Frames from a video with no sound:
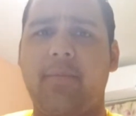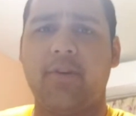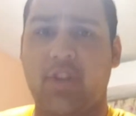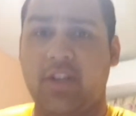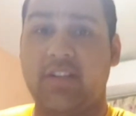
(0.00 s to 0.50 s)

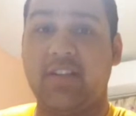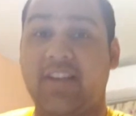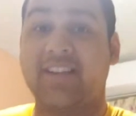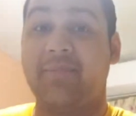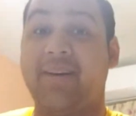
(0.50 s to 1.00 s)
opportunities
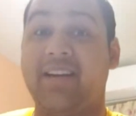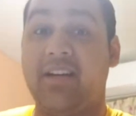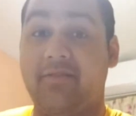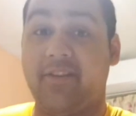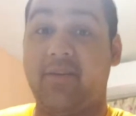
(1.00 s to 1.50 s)

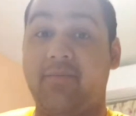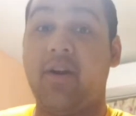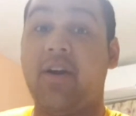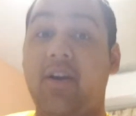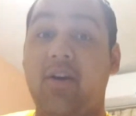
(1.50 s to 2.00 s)
expanding for him
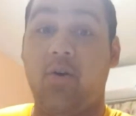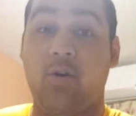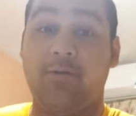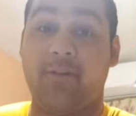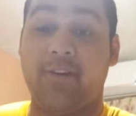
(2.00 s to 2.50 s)

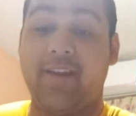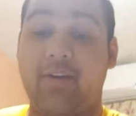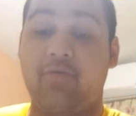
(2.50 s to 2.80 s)
over in that